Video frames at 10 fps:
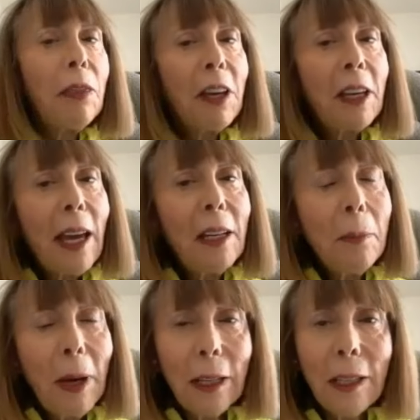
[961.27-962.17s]
think
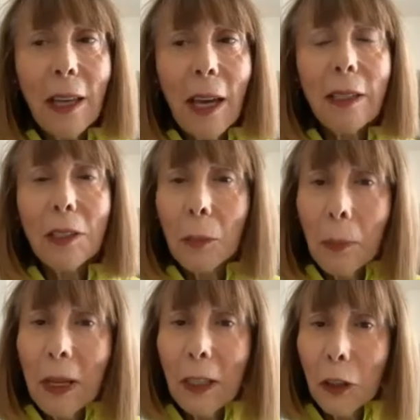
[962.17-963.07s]
anybody that is a
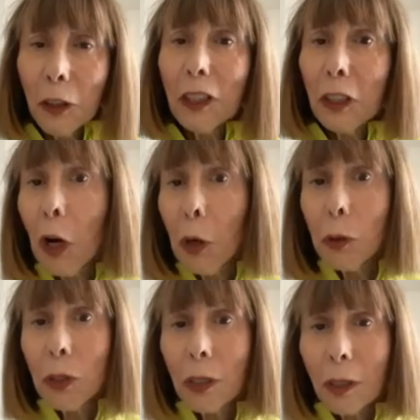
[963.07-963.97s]
builder and
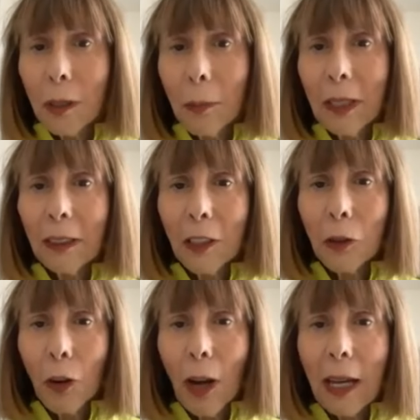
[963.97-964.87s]
knows the building
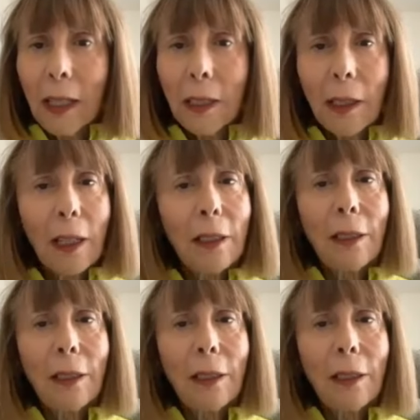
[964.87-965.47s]
trades can